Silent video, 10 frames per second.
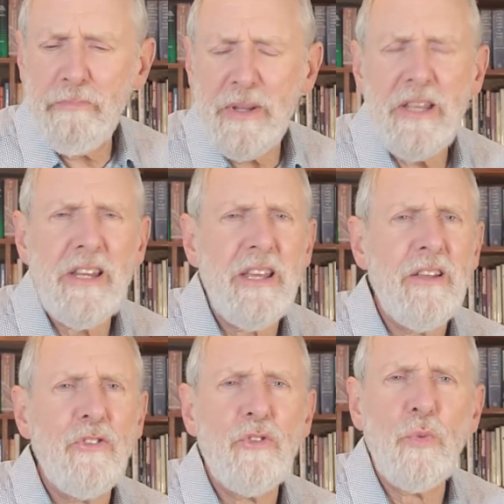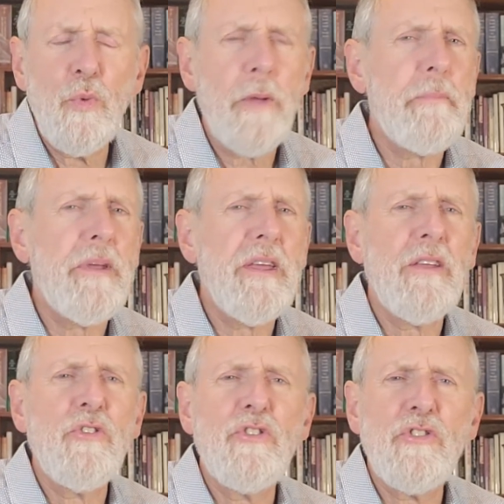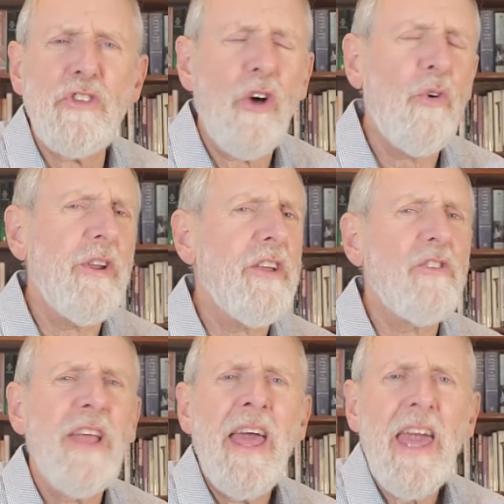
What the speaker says: beatings, whippings, stonings,